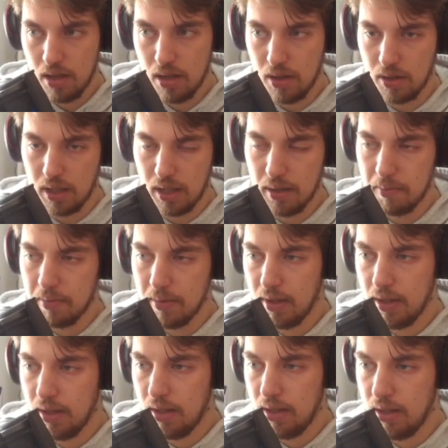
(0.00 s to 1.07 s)
Okay,
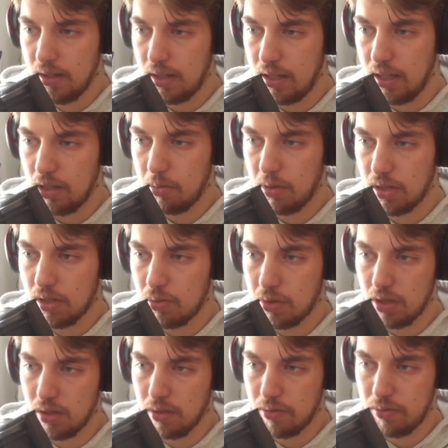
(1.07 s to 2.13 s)
that yellow box we're
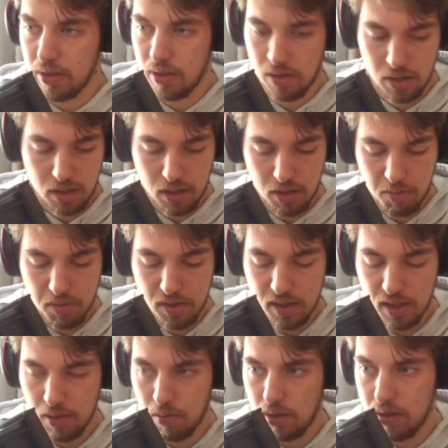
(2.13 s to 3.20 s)
gonna fill it
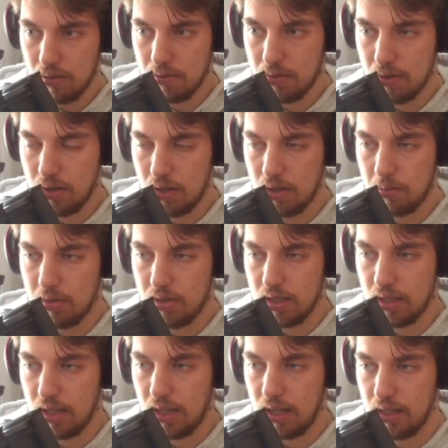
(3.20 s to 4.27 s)
100% width,
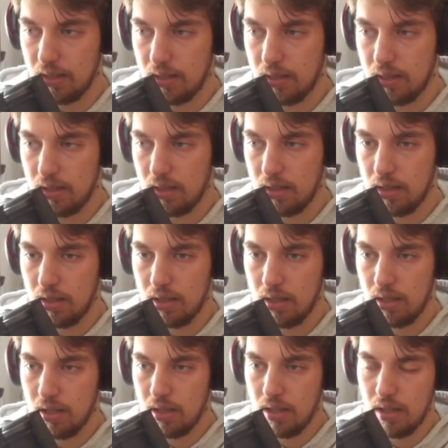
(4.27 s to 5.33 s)
100% height.
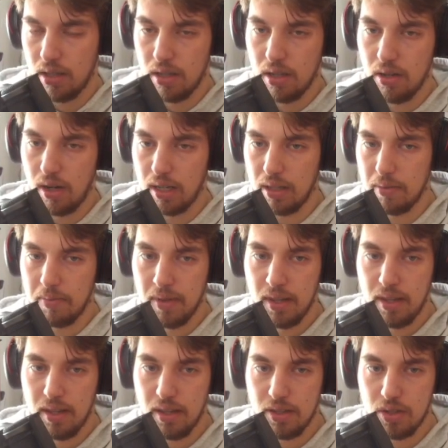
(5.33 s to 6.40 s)
Alright,
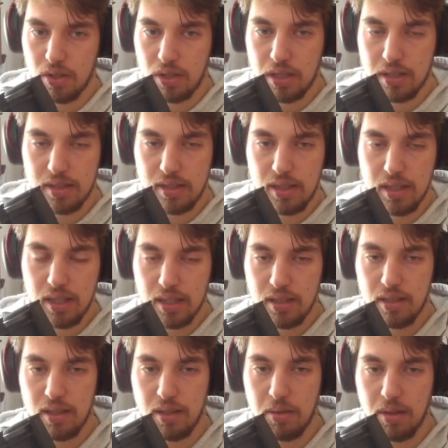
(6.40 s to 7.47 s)
and so you can see
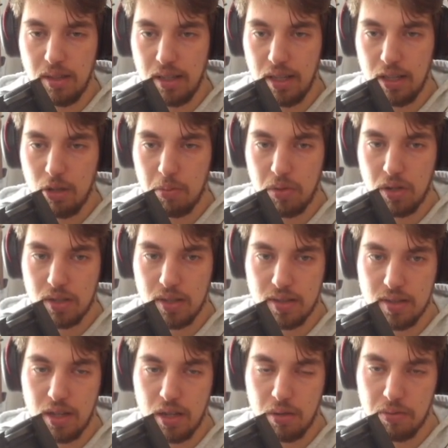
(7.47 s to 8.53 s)
that the yellow box is
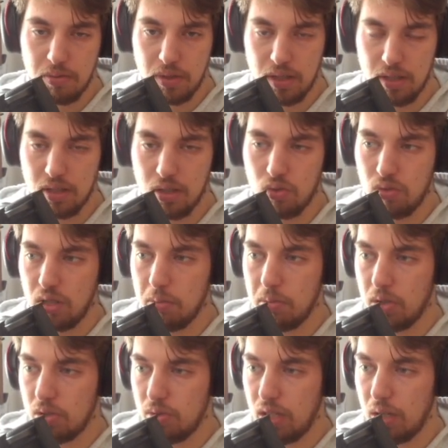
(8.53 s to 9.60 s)
now filling the green
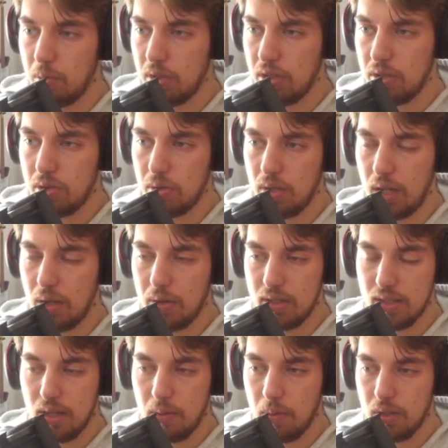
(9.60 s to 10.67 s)
box. What I want to do now is
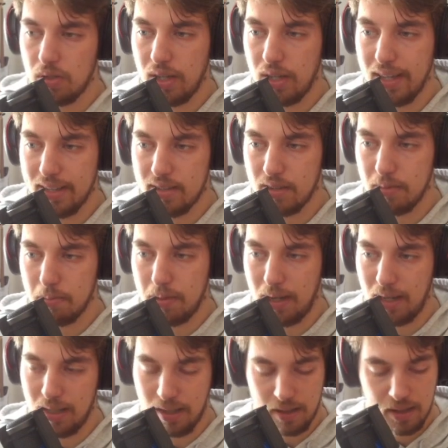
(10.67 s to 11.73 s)
I want add some
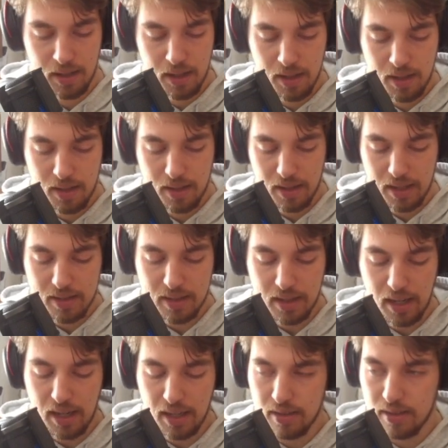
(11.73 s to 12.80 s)
padding. Let's
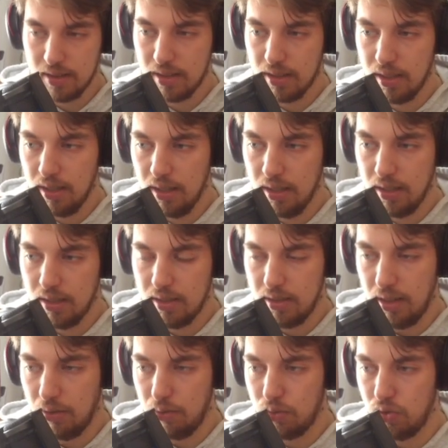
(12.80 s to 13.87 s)
add,
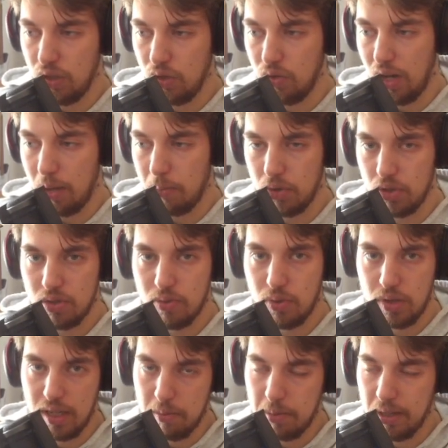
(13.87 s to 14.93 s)
say, 3 RAM, which is
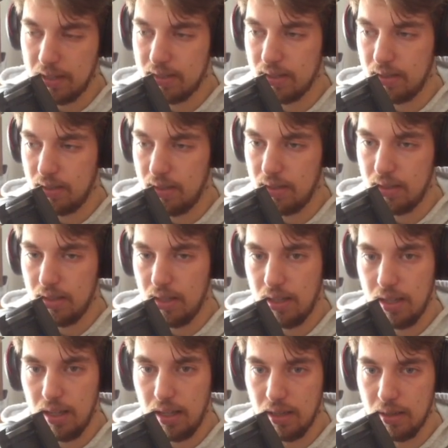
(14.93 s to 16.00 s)
48 pixel
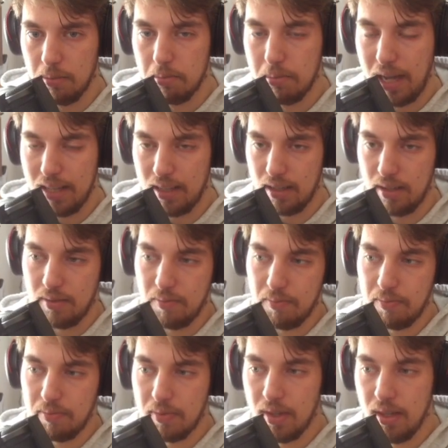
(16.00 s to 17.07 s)
in padding.
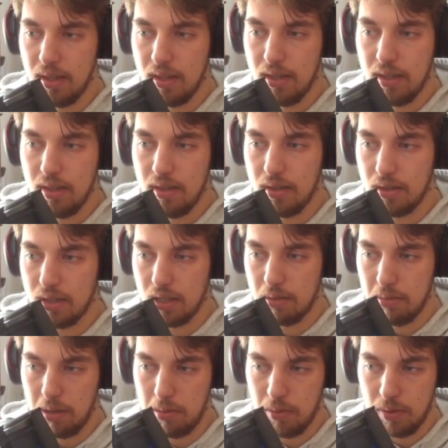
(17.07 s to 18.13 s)
Okay,
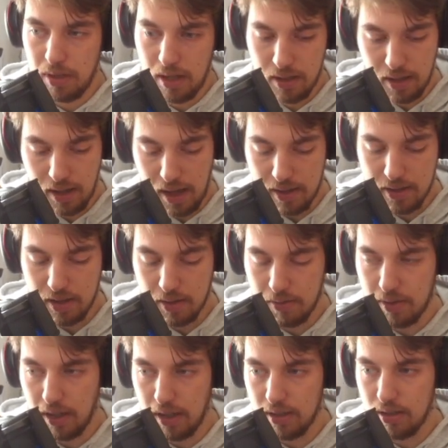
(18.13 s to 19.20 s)
maybe we add
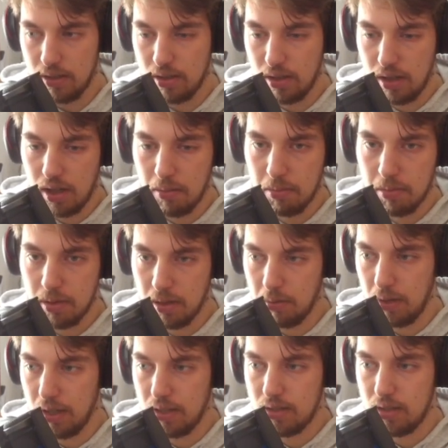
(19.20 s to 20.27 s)
something at the top and
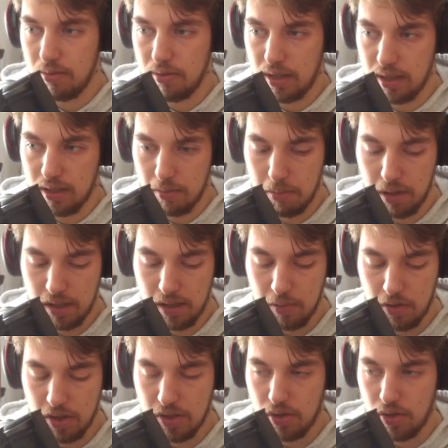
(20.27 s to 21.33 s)
we add something at the bottom
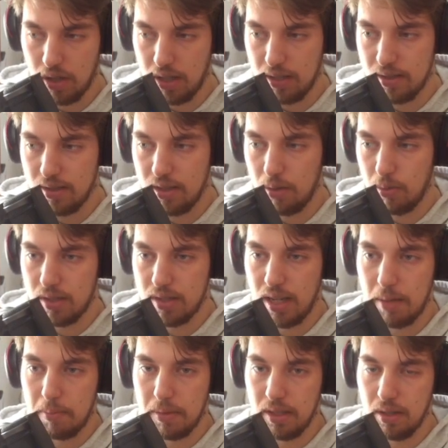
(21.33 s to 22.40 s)
just so you can see what's
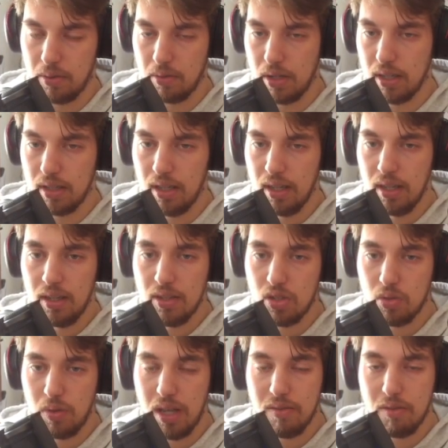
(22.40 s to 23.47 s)
happening, right?
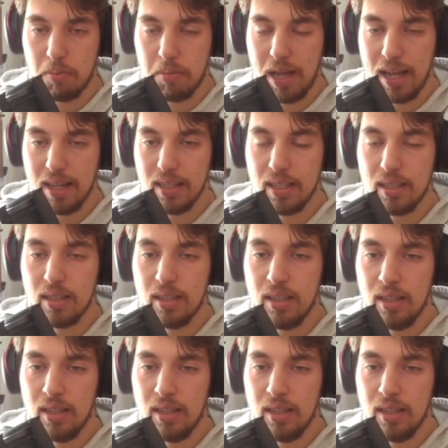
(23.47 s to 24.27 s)
So we have a padding